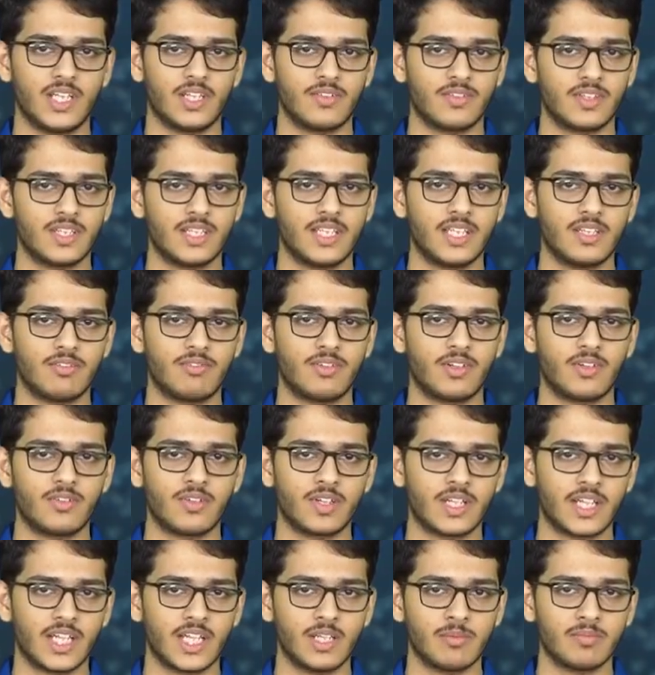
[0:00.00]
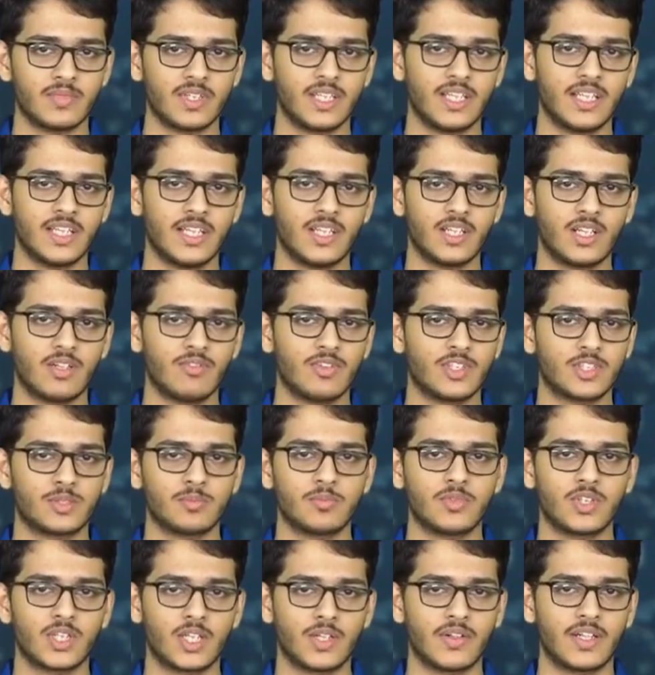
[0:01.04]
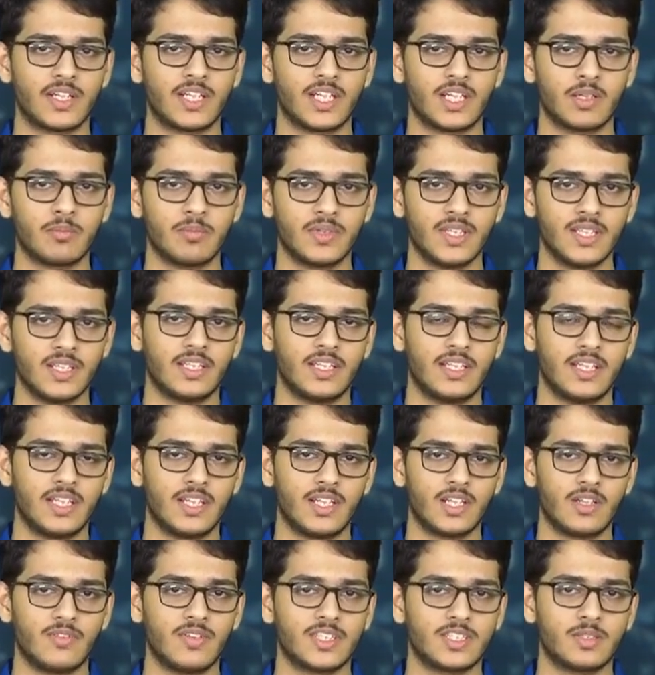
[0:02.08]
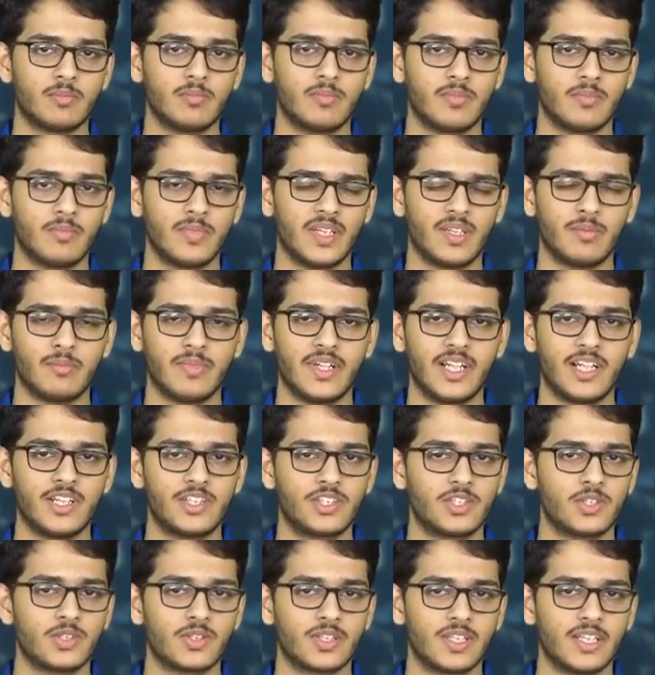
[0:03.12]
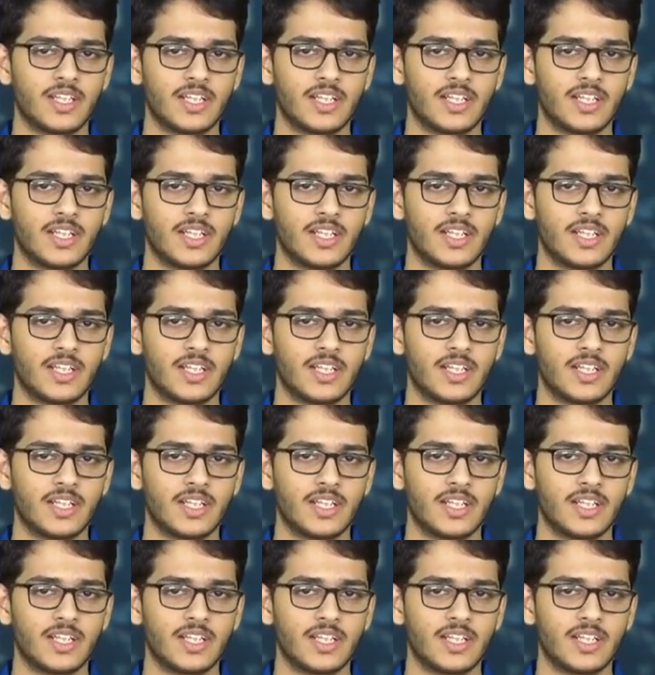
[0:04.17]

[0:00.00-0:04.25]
Whenever they found time, they always motivated me. They always made sure